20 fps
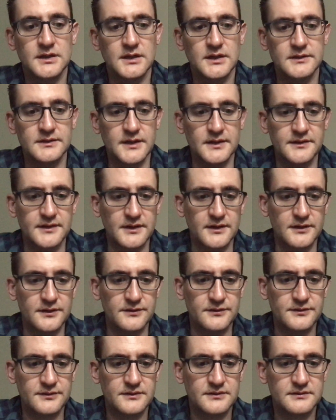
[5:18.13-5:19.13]
Then
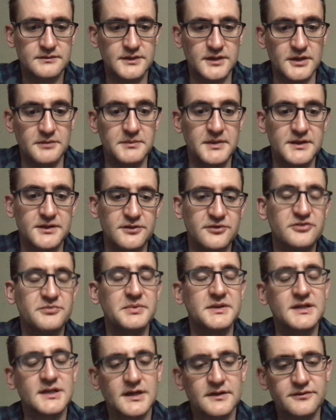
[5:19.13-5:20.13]
there's, men used to
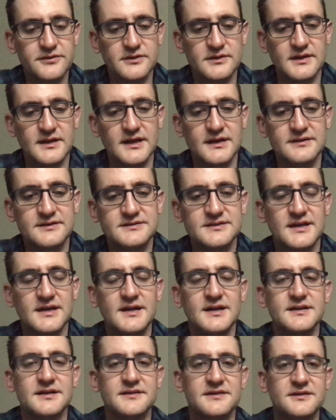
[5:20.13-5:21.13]
be tougher, like I
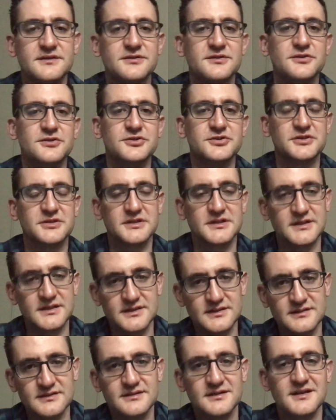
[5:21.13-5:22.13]
said, and this
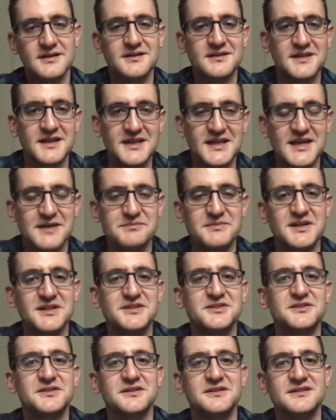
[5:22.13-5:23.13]
usually, like I
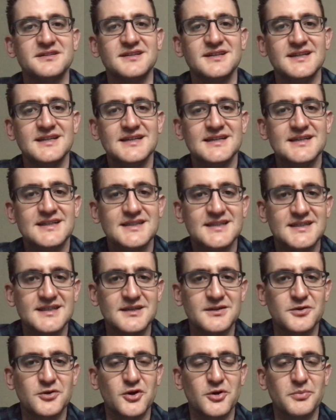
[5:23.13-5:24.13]
mentioned,
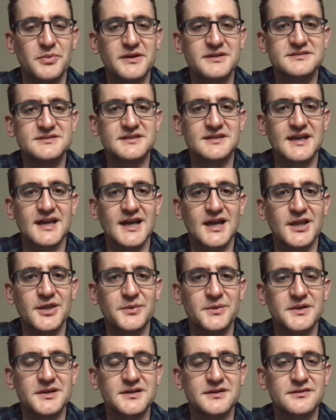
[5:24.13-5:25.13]
incorporates a
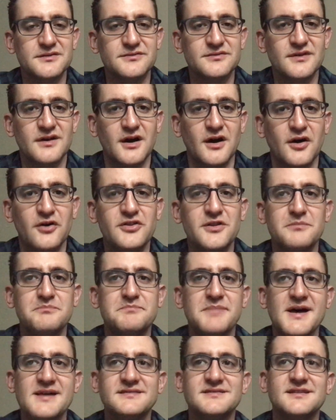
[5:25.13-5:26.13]
gallery of all the
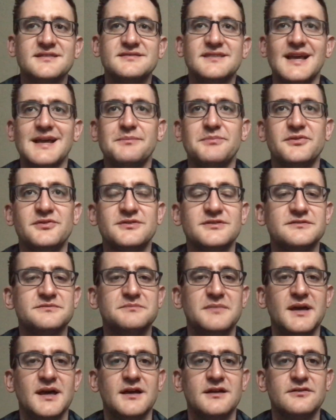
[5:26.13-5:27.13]
best examples of
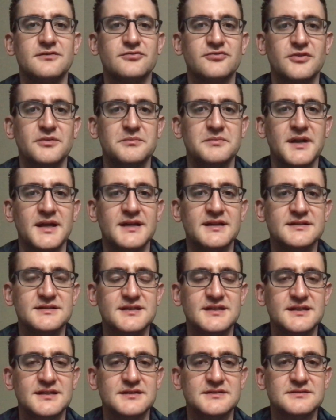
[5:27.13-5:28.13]
men from
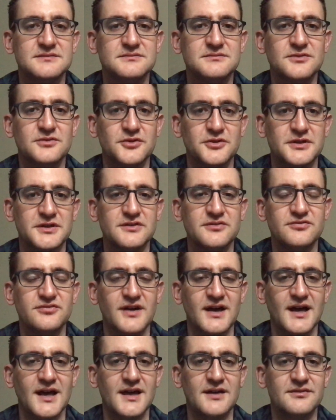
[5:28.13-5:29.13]

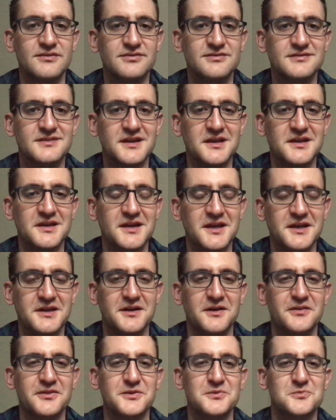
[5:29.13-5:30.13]
1935 and
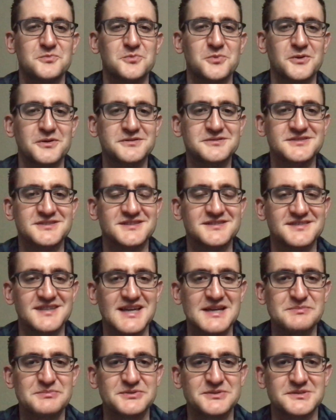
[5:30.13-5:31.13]
all the worst
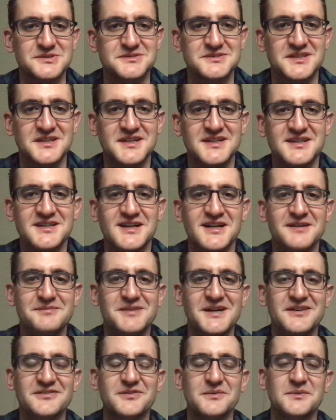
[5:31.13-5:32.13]
examples of
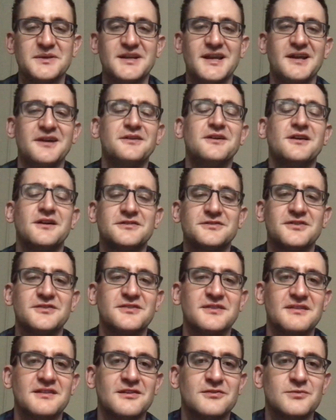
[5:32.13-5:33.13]
men from today. Or you also
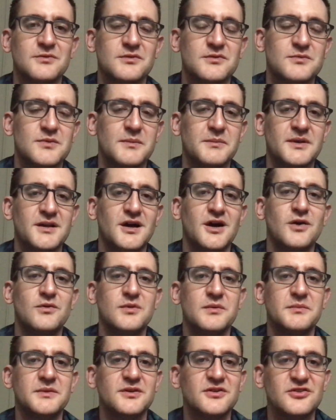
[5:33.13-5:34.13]
see this with women. Oh,
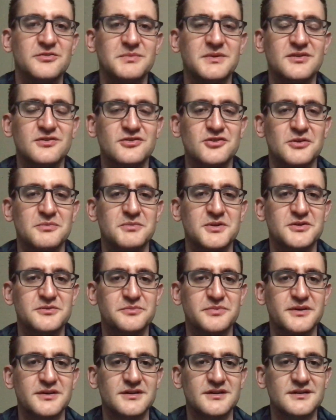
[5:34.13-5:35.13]
women used to be so much
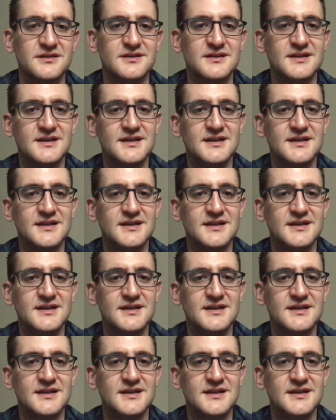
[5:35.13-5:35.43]
prettier.